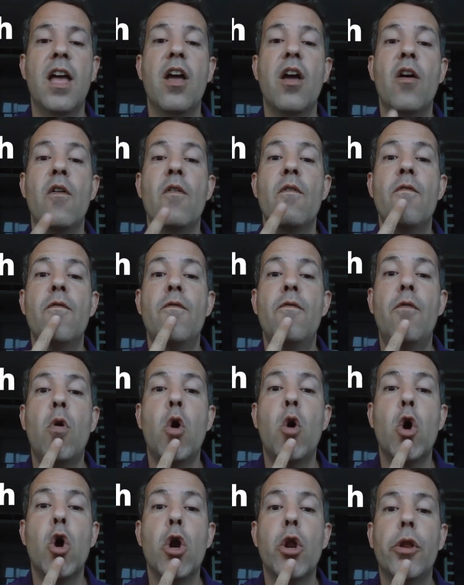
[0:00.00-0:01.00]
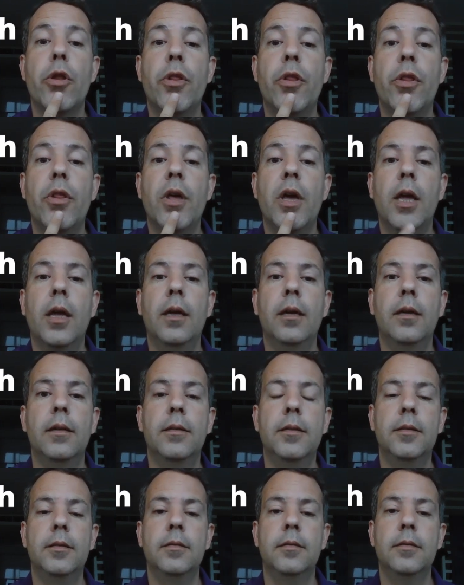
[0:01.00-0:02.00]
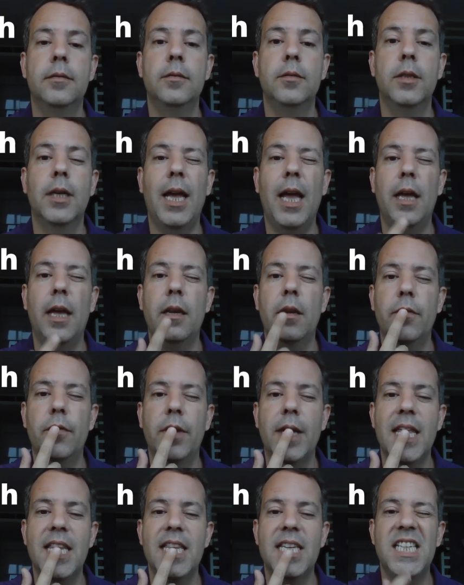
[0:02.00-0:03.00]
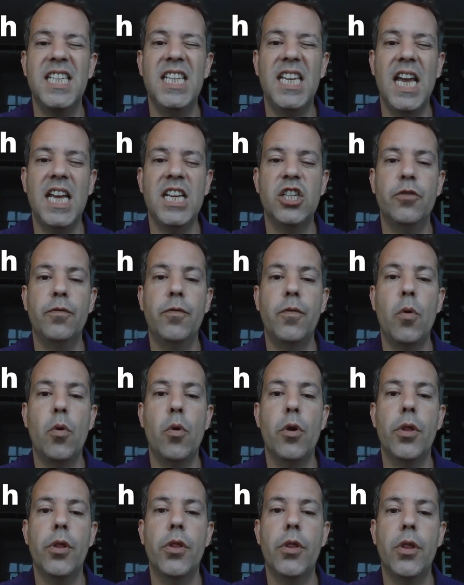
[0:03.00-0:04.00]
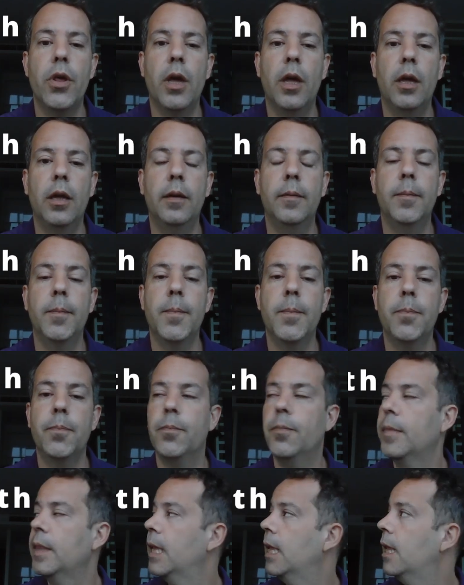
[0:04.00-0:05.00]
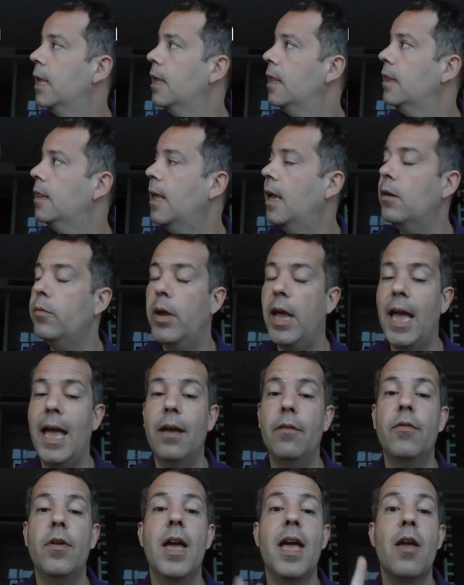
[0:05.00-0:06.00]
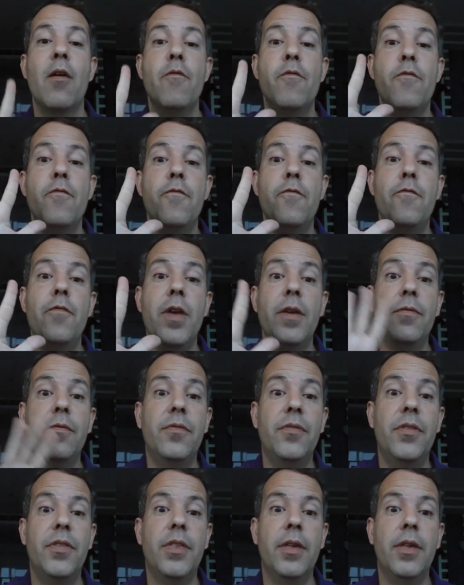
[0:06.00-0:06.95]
fourth, okay, don't forget the th, fourth. Then we have fifth,